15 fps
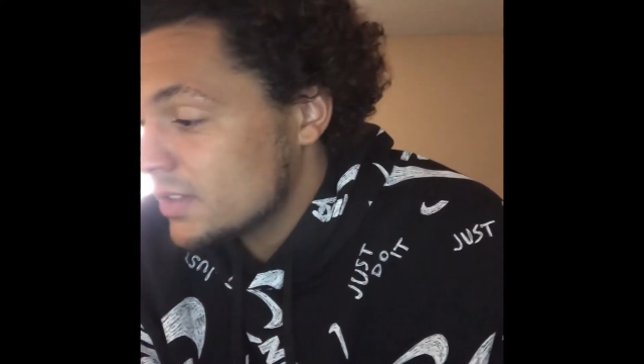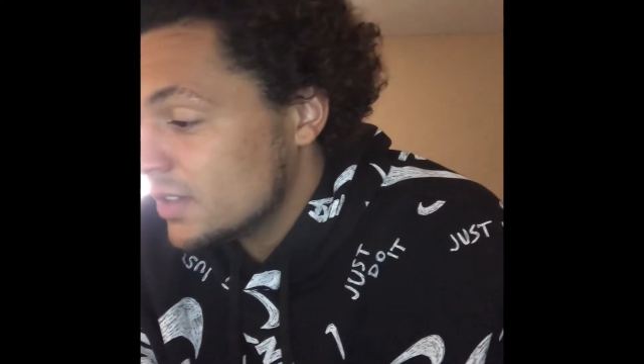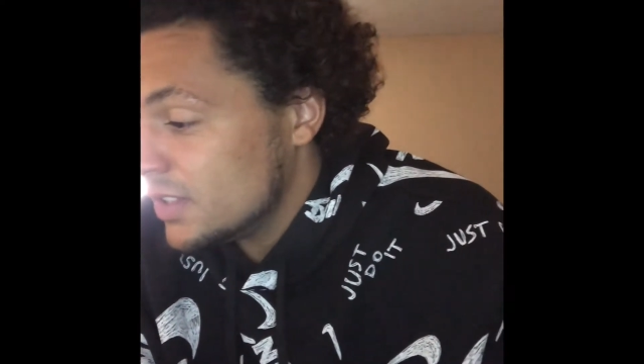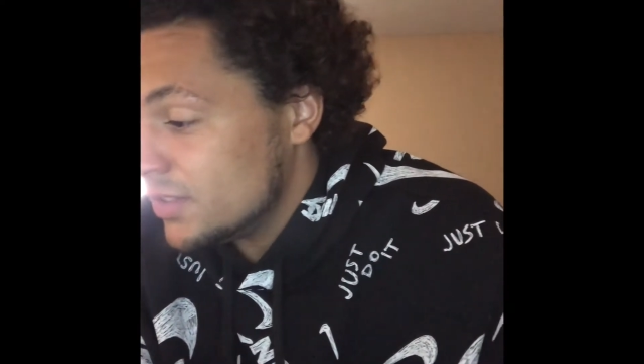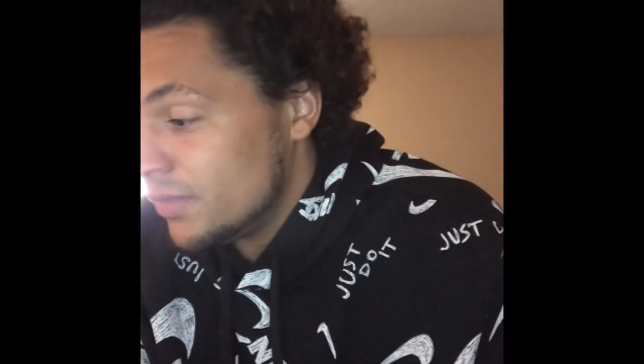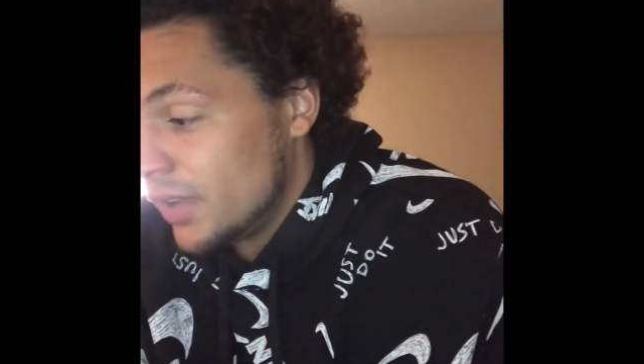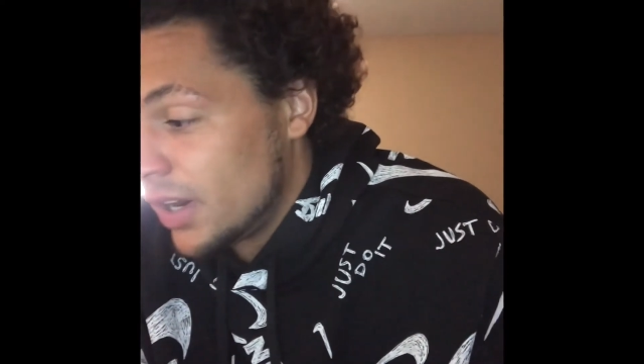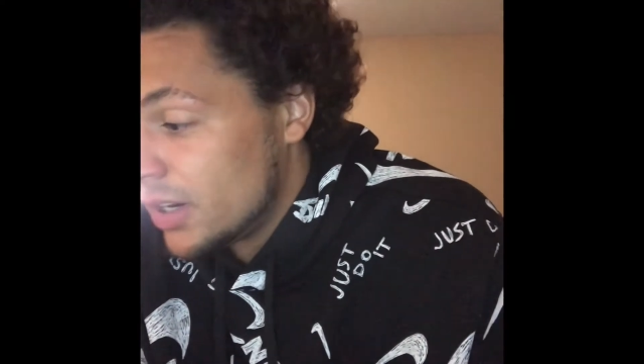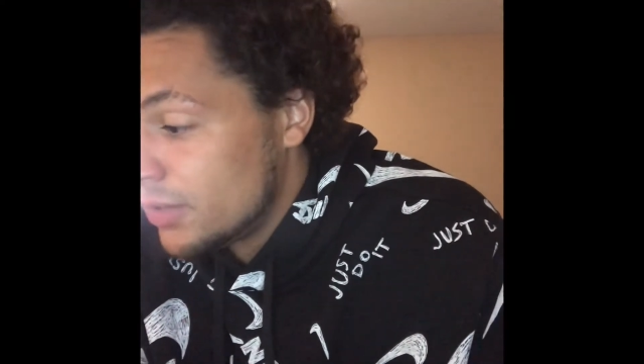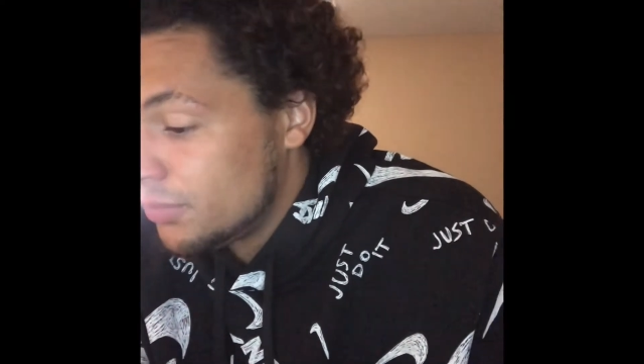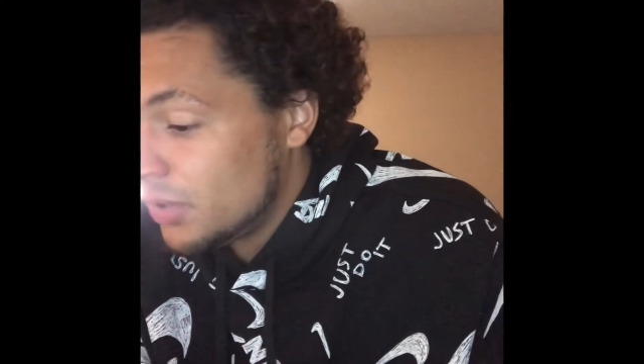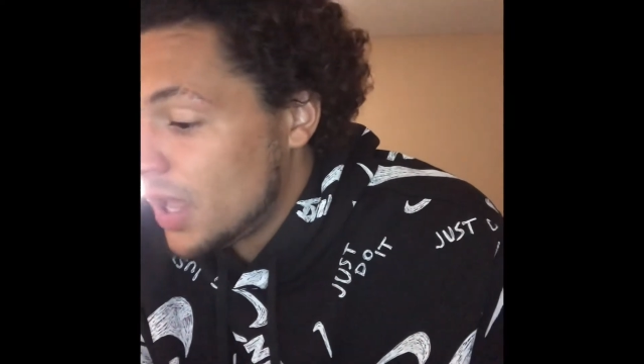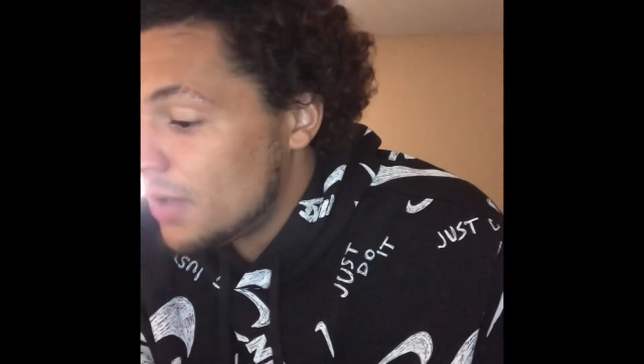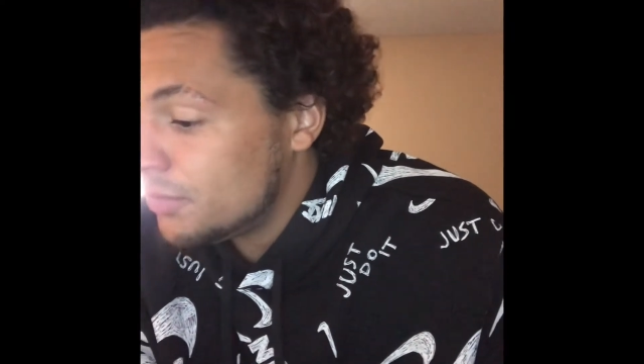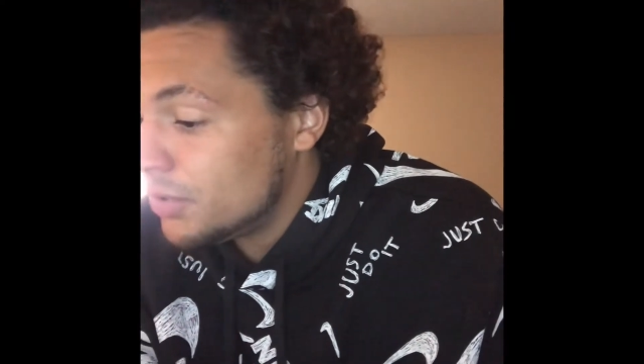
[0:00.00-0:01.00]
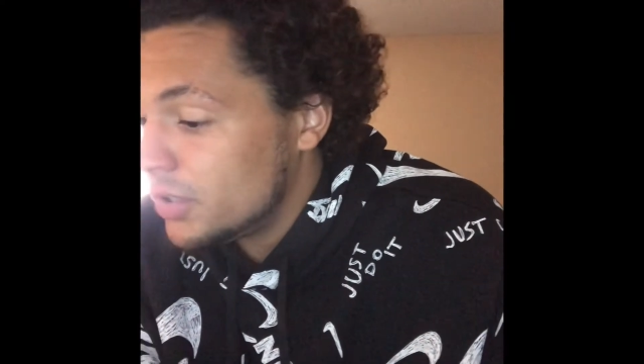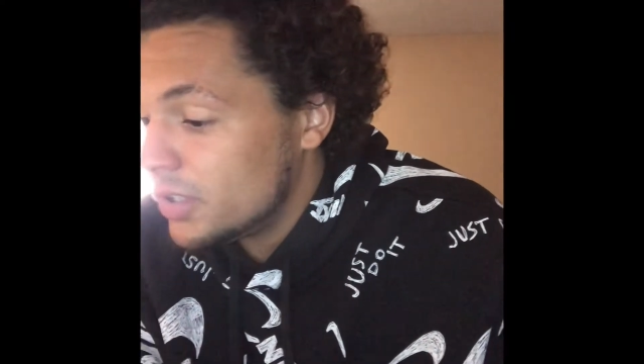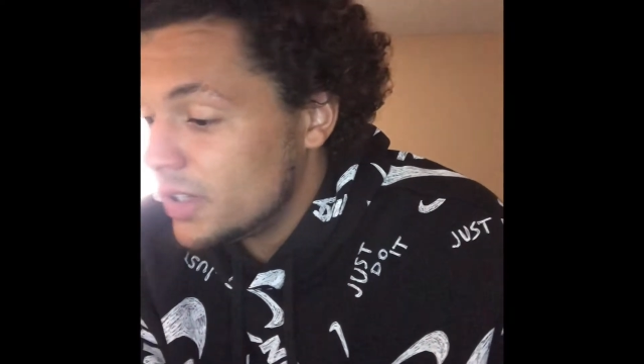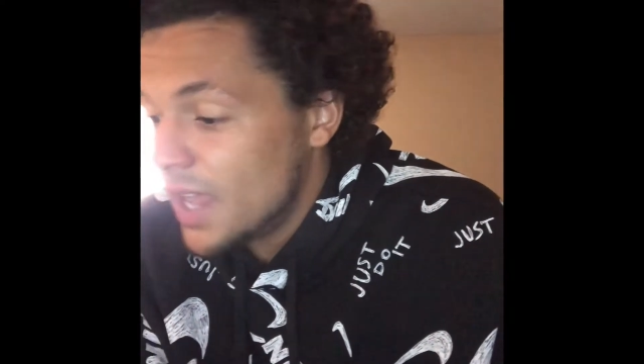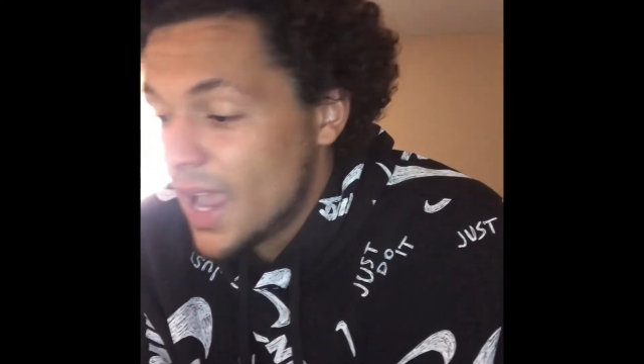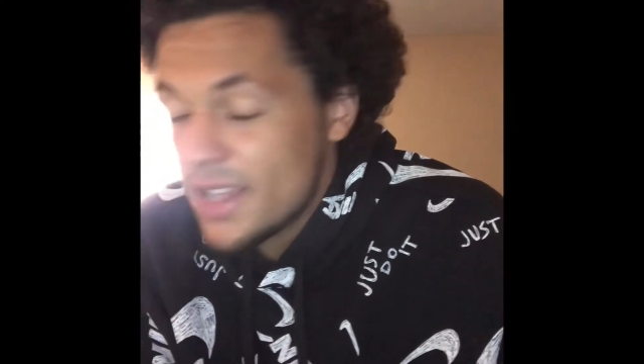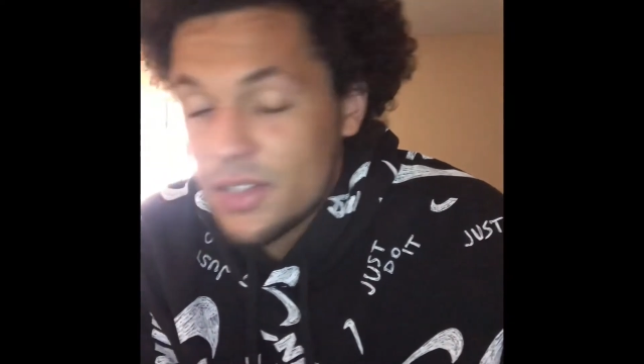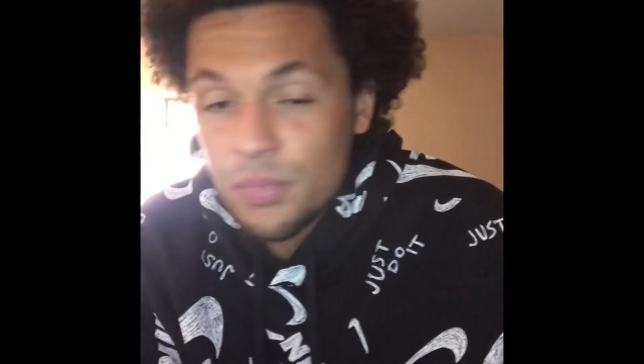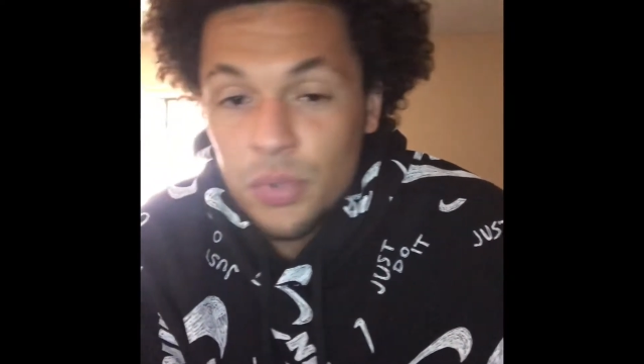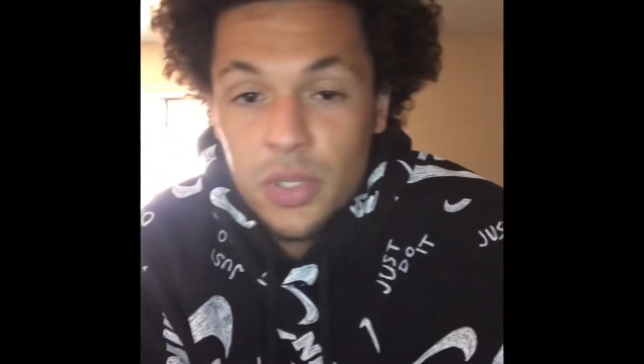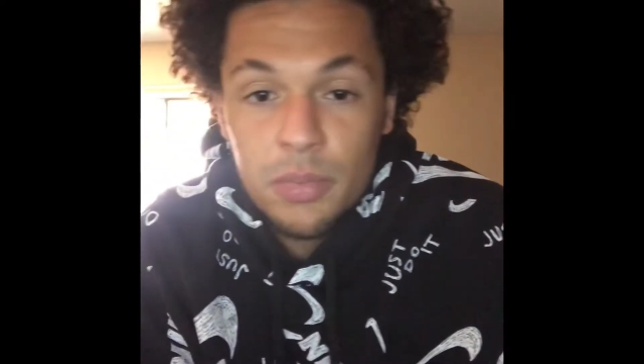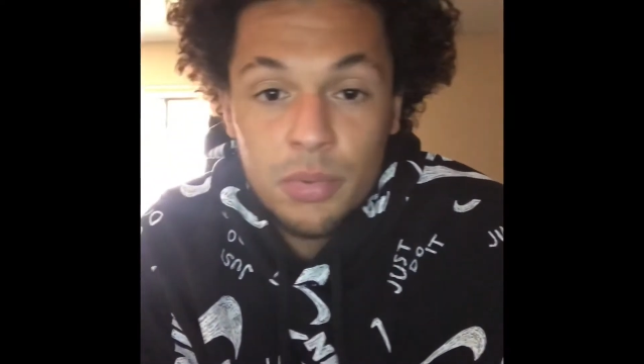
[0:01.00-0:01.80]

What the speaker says: He's very flat-footed. Hasn't really